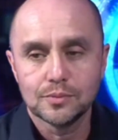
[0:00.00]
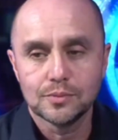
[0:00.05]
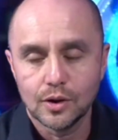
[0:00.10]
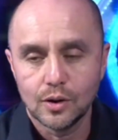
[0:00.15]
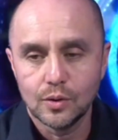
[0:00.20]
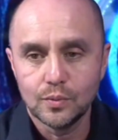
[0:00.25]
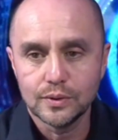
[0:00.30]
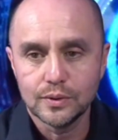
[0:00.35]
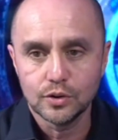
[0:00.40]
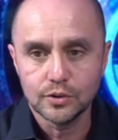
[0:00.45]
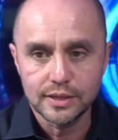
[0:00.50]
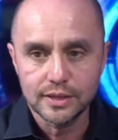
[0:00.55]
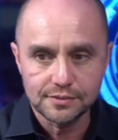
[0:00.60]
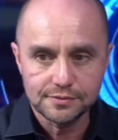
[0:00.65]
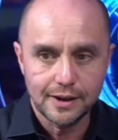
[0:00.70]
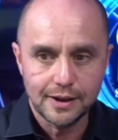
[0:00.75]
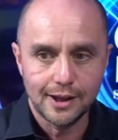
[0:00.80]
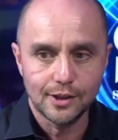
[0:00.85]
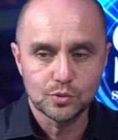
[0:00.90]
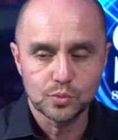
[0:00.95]
So we do
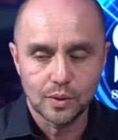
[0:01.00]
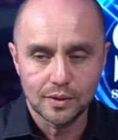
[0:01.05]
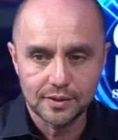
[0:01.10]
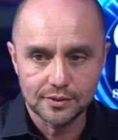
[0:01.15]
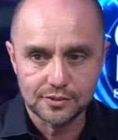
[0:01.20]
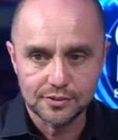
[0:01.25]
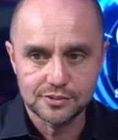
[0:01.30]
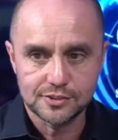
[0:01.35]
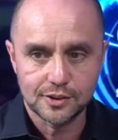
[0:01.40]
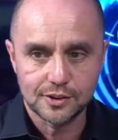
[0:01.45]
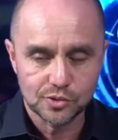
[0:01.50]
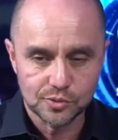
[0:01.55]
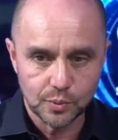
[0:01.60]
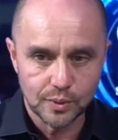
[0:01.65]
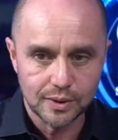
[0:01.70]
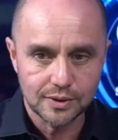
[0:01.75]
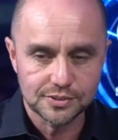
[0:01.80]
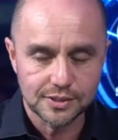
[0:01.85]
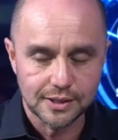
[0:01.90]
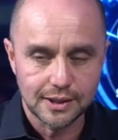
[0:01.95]
that phase one, the six
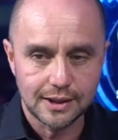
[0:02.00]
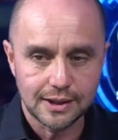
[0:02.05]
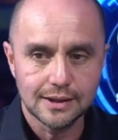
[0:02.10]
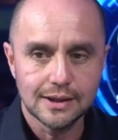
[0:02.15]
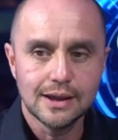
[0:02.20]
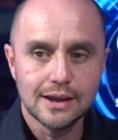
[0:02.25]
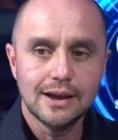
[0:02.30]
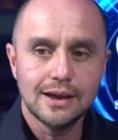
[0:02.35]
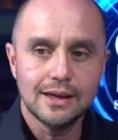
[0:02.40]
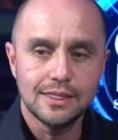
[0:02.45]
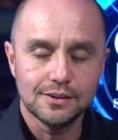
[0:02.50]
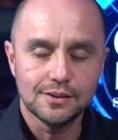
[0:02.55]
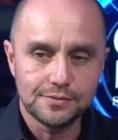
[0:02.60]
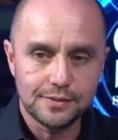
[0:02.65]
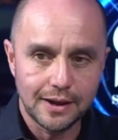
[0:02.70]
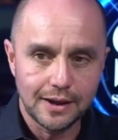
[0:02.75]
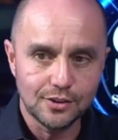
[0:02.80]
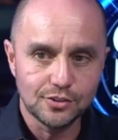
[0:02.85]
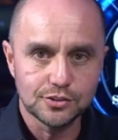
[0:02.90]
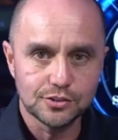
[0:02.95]
weeks thing, and then
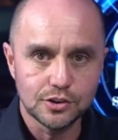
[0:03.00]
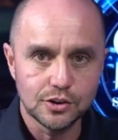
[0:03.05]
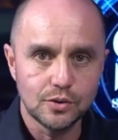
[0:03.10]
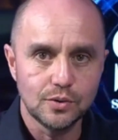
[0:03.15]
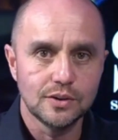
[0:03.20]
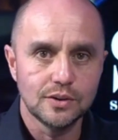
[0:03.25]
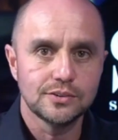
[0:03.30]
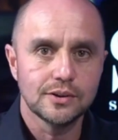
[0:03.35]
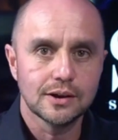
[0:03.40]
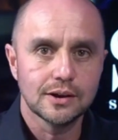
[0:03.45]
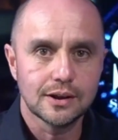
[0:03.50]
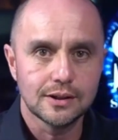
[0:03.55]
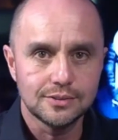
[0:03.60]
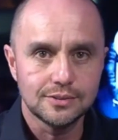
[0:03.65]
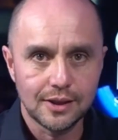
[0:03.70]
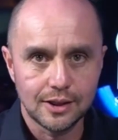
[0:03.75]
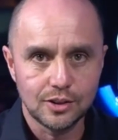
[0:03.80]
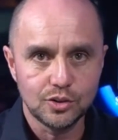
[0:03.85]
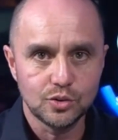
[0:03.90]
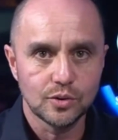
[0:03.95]
phase two is
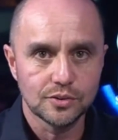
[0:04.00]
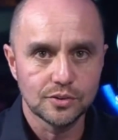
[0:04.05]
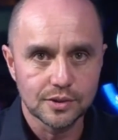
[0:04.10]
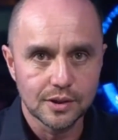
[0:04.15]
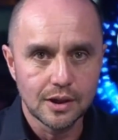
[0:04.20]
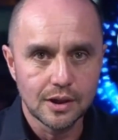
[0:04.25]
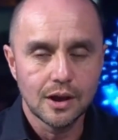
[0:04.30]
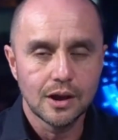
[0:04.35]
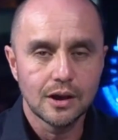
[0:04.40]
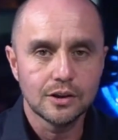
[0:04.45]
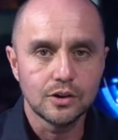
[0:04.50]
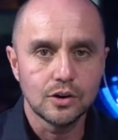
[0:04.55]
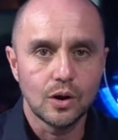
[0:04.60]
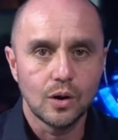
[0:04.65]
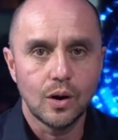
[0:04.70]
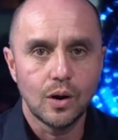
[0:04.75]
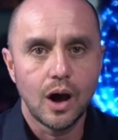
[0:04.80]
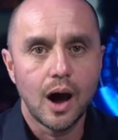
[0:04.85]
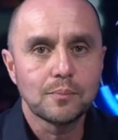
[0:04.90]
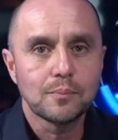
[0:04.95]
continuous, you
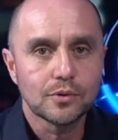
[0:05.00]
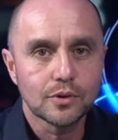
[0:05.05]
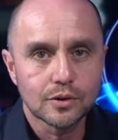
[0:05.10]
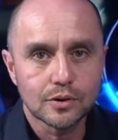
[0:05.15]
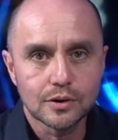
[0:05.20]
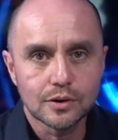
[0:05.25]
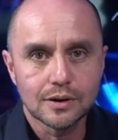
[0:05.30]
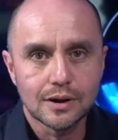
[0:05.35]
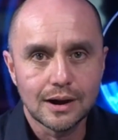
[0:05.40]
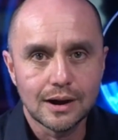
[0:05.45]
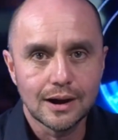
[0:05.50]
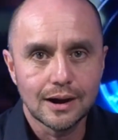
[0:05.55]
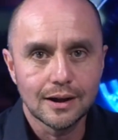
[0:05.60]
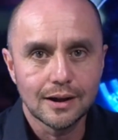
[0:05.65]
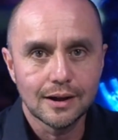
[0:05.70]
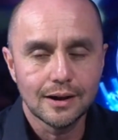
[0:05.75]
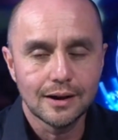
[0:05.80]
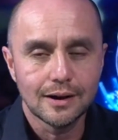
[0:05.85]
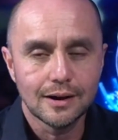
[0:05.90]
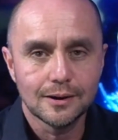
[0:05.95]
know, upper uh,
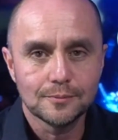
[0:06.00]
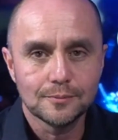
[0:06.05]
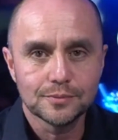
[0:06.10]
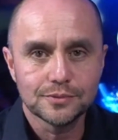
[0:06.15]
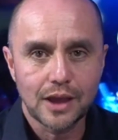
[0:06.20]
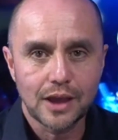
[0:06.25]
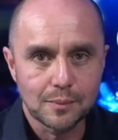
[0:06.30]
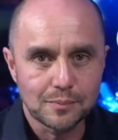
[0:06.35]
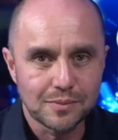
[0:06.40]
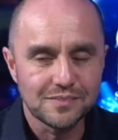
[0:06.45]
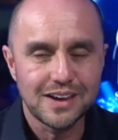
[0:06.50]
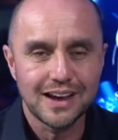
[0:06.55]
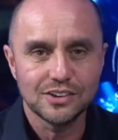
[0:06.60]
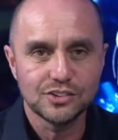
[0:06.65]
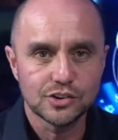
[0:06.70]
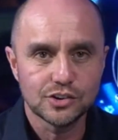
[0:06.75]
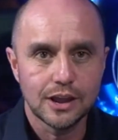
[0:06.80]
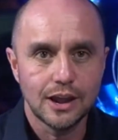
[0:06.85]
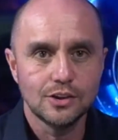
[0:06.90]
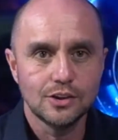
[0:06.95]
uh, type of
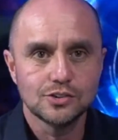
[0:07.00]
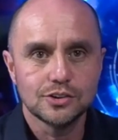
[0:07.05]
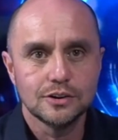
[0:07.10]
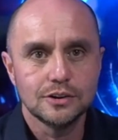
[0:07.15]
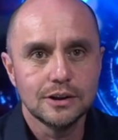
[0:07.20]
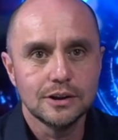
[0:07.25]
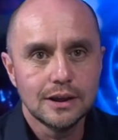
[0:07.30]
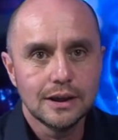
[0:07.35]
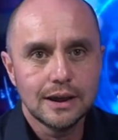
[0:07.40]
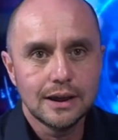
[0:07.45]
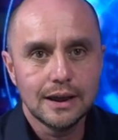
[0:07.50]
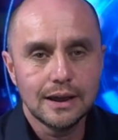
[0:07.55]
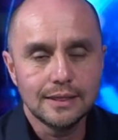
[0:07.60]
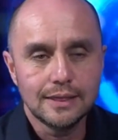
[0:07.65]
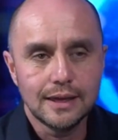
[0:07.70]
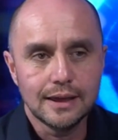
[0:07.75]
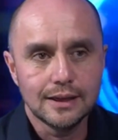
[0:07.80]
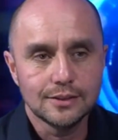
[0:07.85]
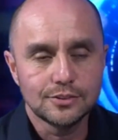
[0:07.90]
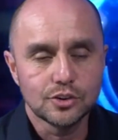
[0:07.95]
education, and
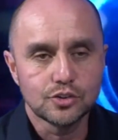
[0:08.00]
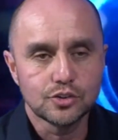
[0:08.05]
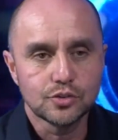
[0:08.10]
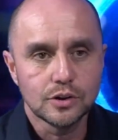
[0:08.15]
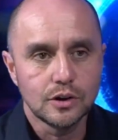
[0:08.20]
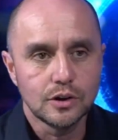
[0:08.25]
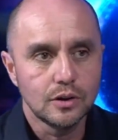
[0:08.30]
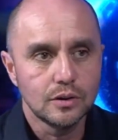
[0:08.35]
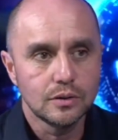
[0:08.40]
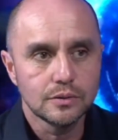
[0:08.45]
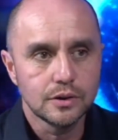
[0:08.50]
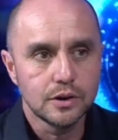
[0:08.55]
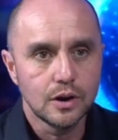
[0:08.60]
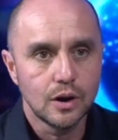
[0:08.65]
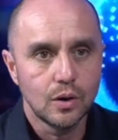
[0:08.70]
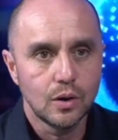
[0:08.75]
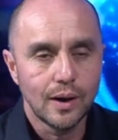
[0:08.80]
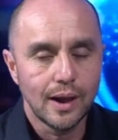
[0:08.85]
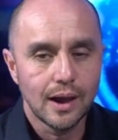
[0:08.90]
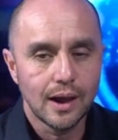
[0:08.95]
they get to drill, you
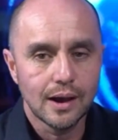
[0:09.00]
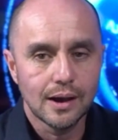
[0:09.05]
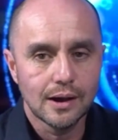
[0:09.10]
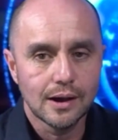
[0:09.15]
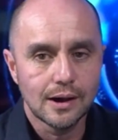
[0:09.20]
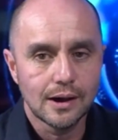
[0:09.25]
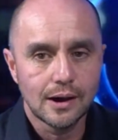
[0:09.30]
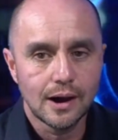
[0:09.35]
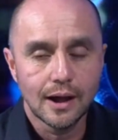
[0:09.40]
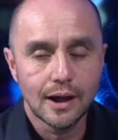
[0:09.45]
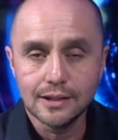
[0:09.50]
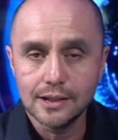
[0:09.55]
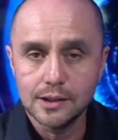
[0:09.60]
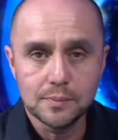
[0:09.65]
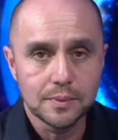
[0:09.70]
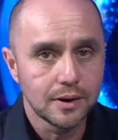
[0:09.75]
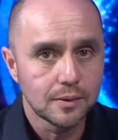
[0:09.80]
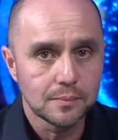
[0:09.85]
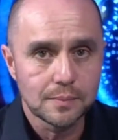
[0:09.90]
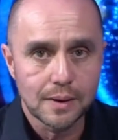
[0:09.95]
know, uh,
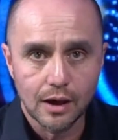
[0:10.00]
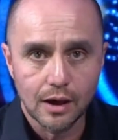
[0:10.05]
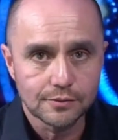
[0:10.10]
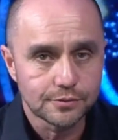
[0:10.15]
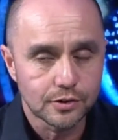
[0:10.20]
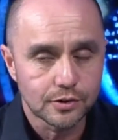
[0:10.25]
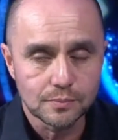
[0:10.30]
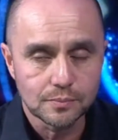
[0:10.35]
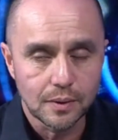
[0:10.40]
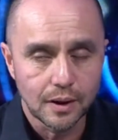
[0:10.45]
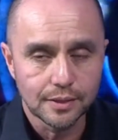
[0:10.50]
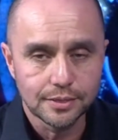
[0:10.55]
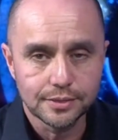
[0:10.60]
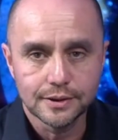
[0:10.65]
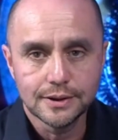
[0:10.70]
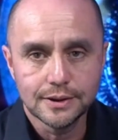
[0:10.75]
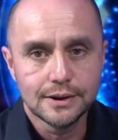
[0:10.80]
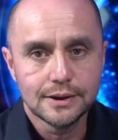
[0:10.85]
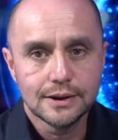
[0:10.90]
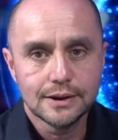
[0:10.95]
unlimited amount for a month
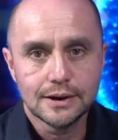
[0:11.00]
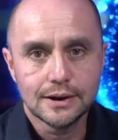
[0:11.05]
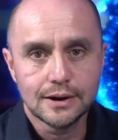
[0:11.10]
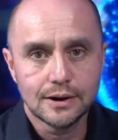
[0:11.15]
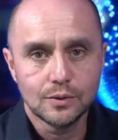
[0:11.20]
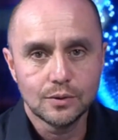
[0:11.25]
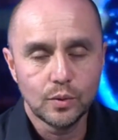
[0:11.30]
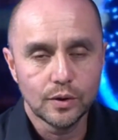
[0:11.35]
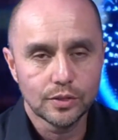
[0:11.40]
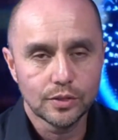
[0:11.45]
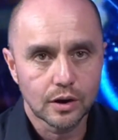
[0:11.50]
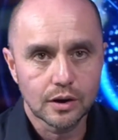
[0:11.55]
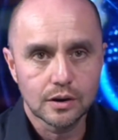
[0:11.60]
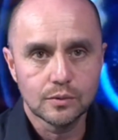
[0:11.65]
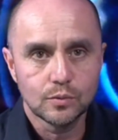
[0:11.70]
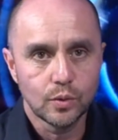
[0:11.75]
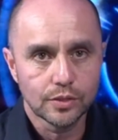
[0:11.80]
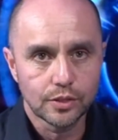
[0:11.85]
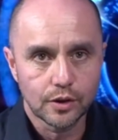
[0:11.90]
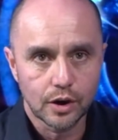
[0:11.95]
uh, with our
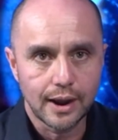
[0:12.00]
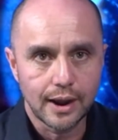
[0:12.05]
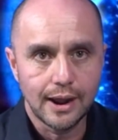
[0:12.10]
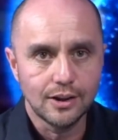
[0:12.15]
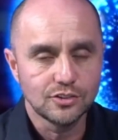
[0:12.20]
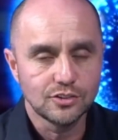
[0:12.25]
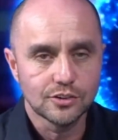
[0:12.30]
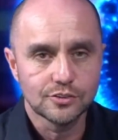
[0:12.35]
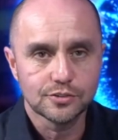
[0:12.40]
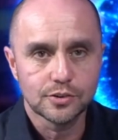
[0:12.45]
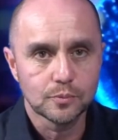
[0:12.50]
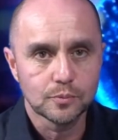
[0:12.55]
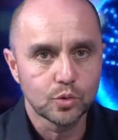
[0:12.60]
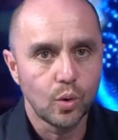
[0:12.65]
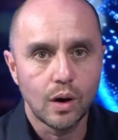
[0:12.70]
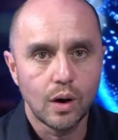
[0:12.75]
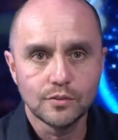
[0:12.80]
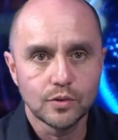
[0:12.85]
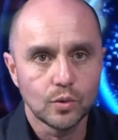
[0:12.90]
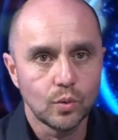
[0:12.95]
with our agents from
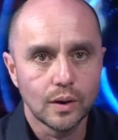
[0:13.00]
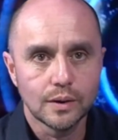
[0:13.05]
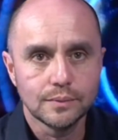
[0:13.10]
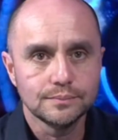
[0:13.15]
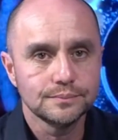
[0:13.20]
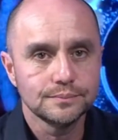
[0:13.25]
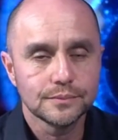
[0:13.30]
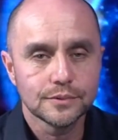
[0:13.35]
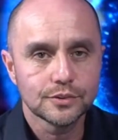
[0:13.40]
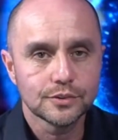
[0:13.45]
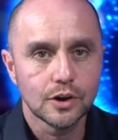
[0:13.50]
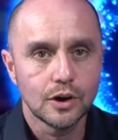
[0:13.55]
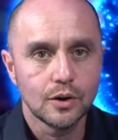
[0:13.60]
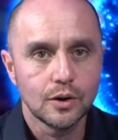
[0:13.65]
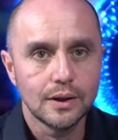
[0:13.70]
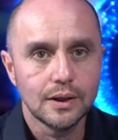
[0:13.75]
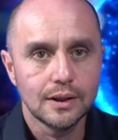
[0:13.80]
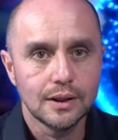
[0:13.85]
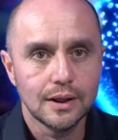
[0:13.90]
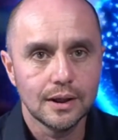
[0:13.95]
twelve to one
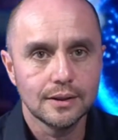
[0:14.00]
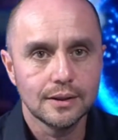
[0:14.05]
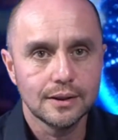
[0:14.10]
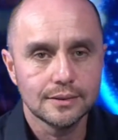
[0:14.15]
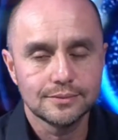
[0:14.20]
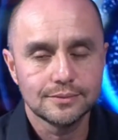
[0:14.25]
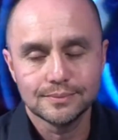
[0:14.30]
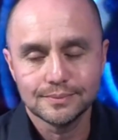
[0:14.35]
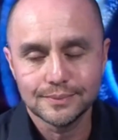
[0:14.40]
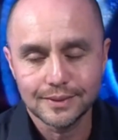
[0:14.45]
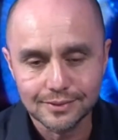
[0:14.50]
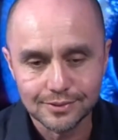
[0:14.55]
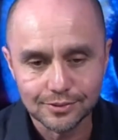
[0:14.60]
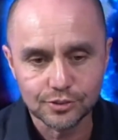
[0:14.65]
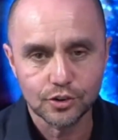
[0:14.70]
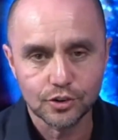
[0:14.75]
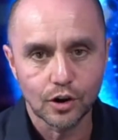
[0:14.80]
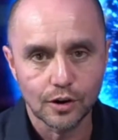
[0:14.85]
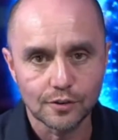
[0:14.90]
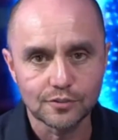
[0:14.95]
so it, uh, it, it
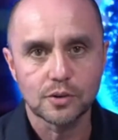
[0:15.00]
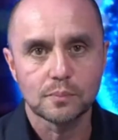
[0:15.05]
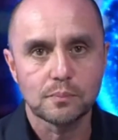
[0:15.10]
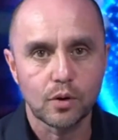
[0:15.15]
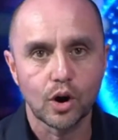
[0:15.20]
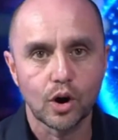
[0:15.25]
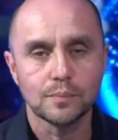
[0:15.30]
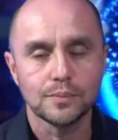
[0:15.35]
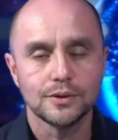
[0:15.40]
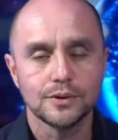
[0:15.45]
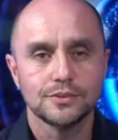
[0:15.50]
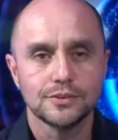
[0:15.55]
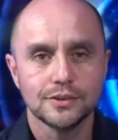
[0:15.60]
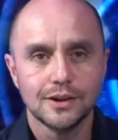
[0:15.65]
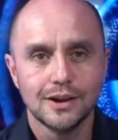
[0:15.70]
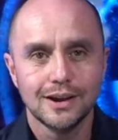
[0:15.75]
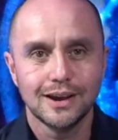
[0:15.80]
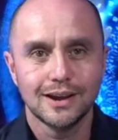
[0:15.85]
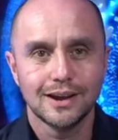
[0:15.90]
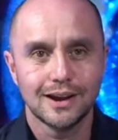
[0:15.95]
serves a purpose,
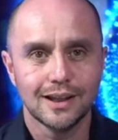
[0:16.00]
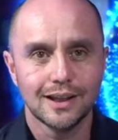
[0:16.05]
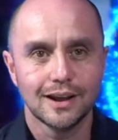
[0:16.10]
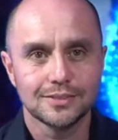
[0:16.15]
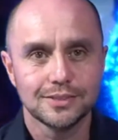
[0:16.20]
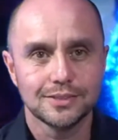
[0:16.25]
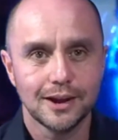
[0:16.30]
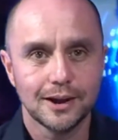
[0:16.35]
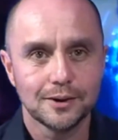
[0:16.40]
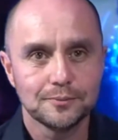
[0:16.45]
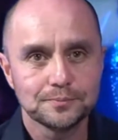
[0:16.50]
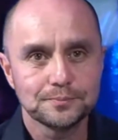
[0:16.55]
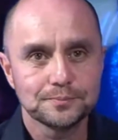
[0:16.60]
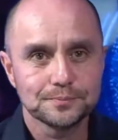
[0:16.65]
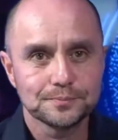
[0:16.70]
and I like that.